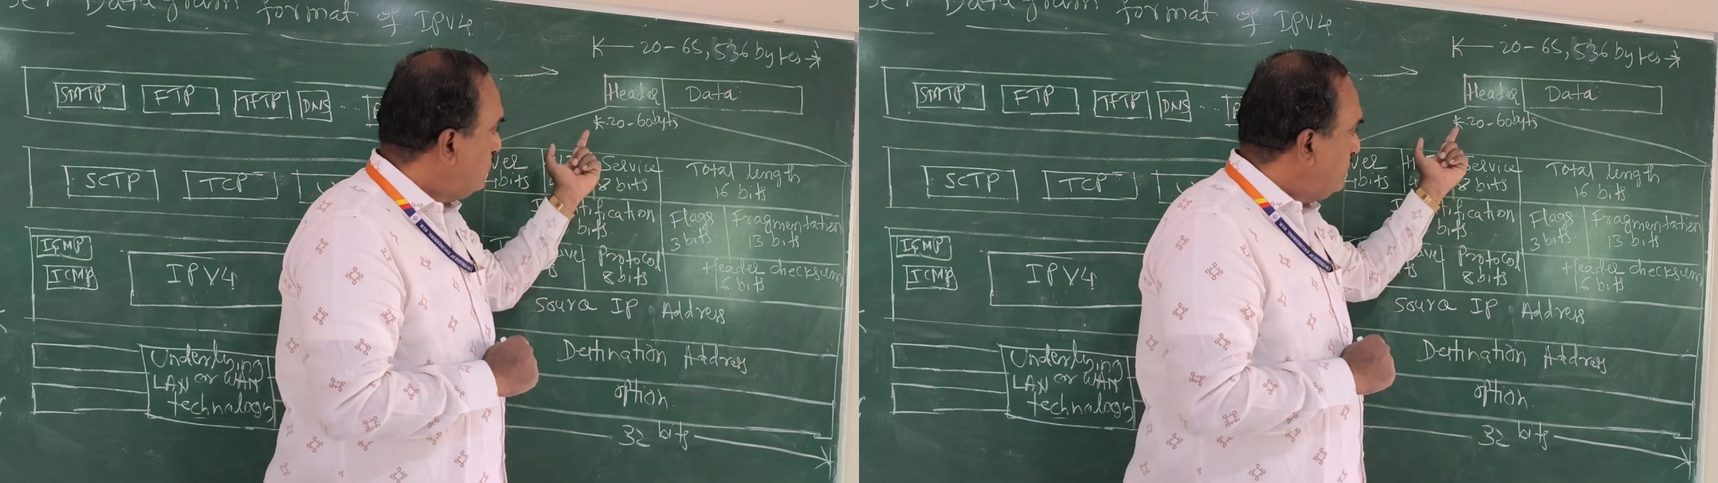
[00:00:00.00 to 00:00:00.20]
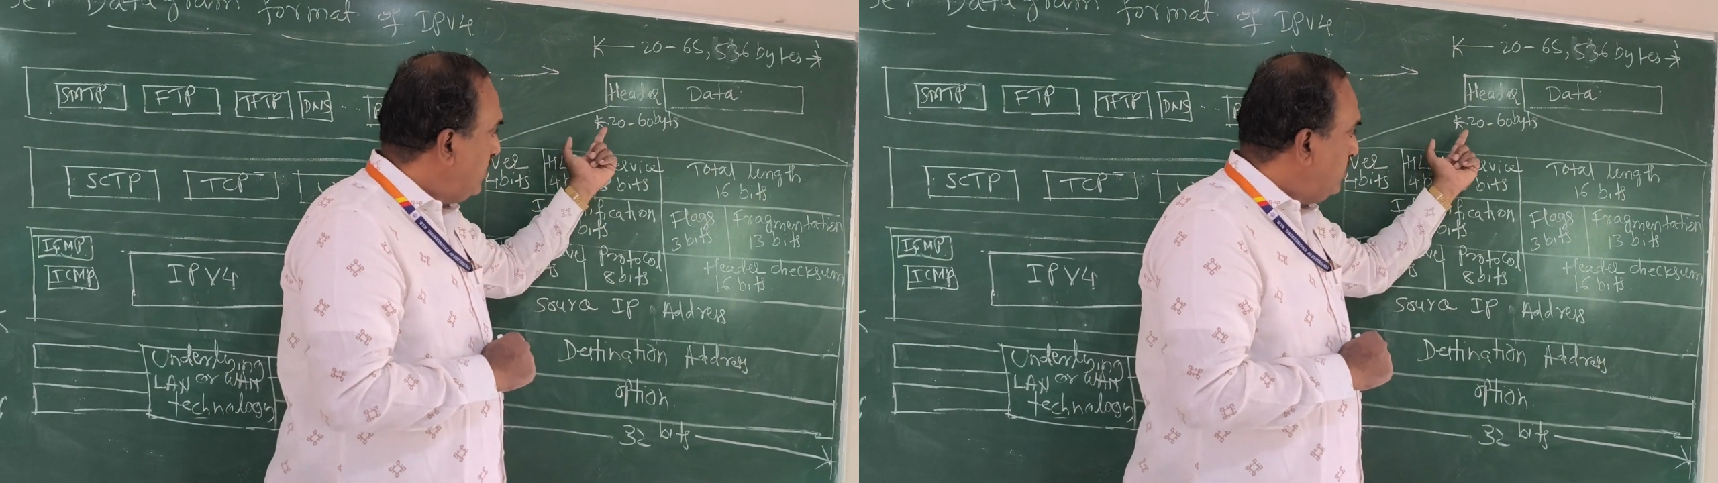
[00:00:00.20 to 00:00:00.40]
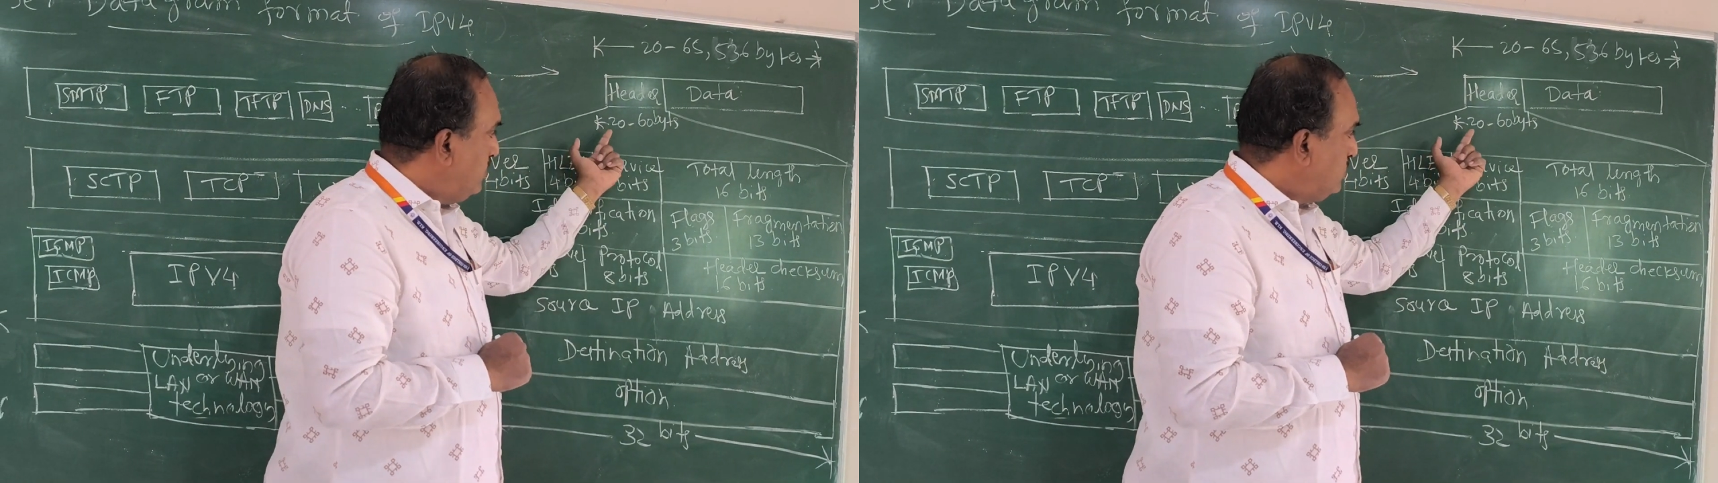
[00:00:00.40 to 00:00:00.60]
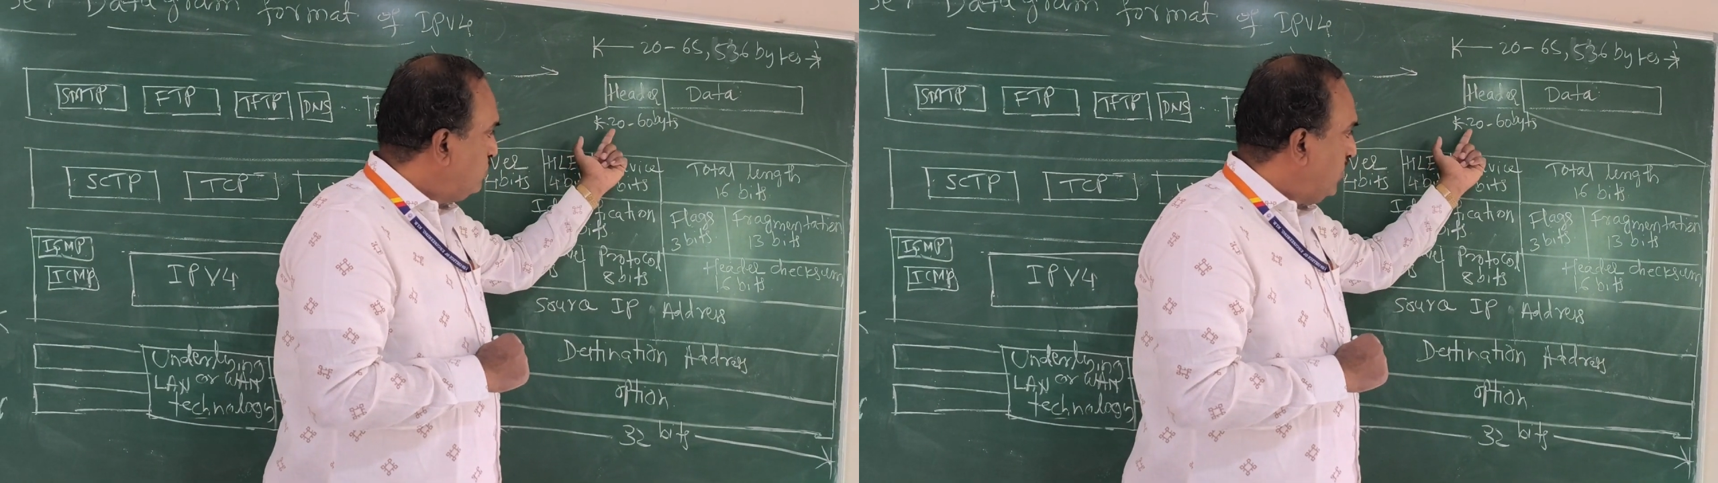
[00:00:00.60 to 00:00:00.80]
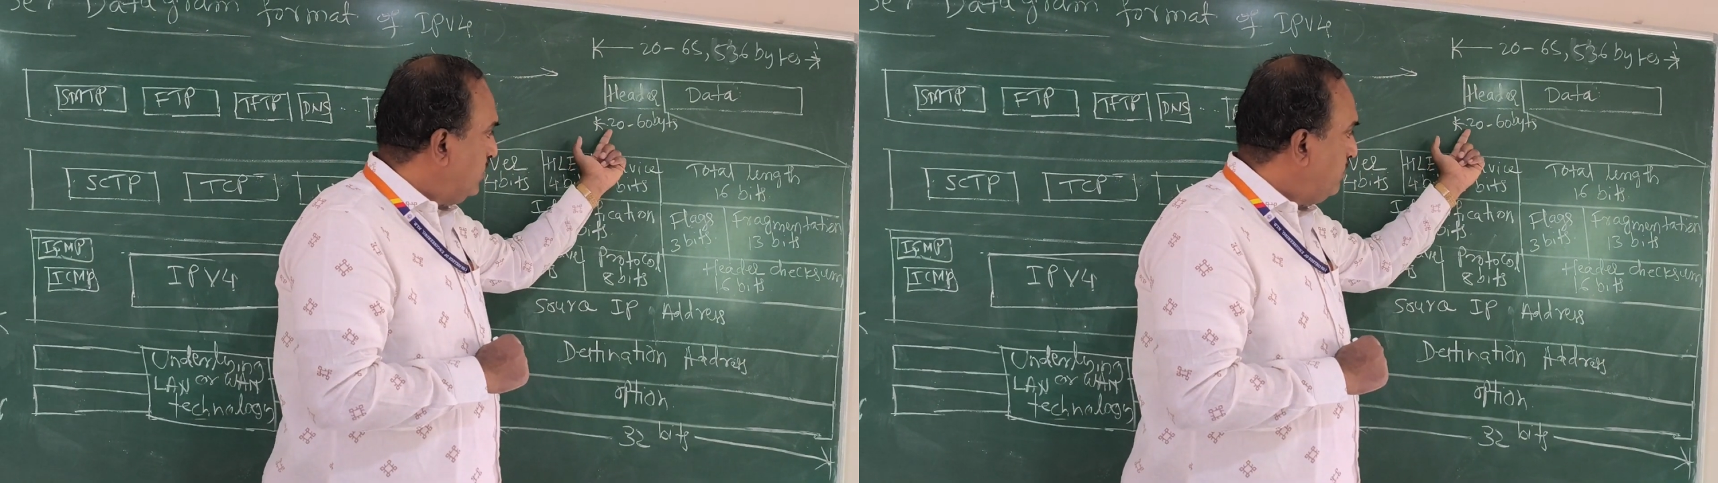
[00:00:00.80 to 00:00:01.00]
of the header is
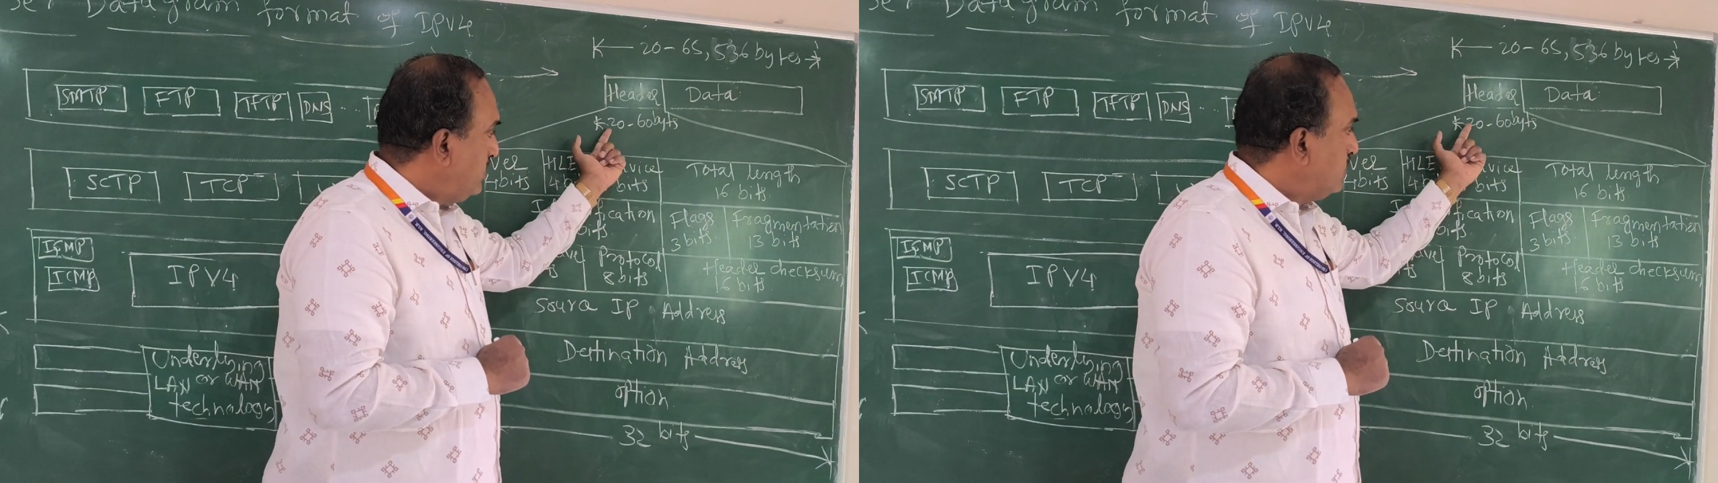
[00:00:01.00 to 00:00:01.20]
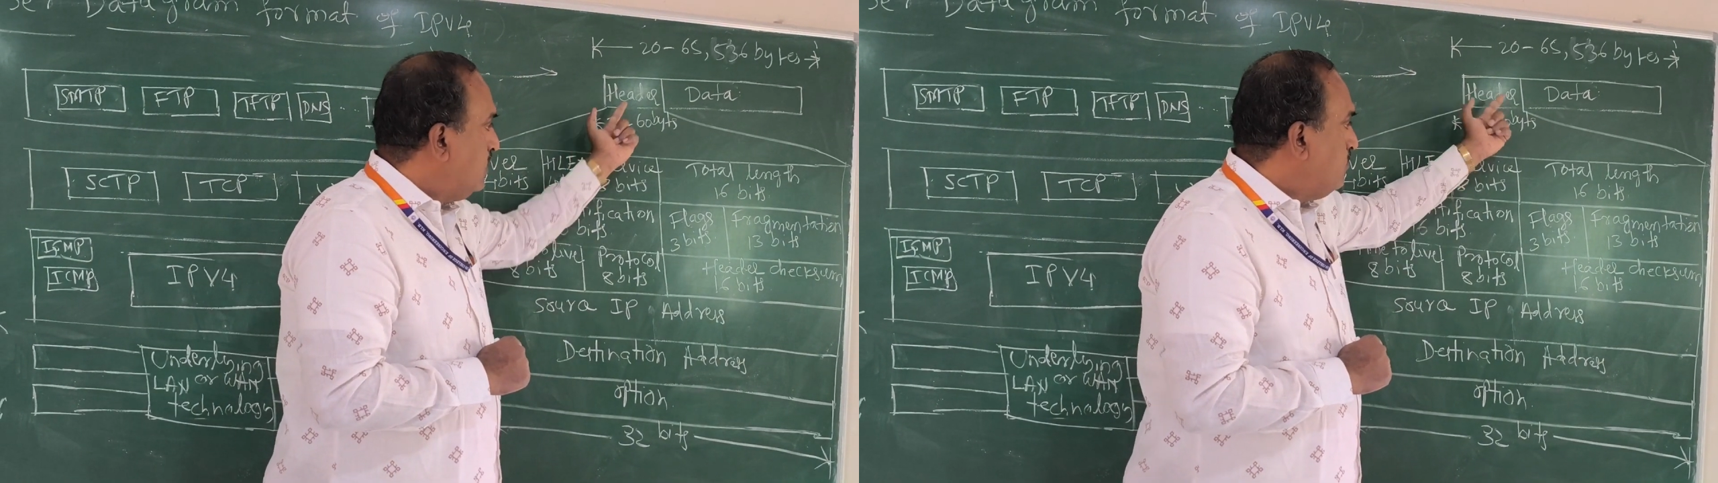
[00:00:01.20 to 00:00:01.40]
20 bytes.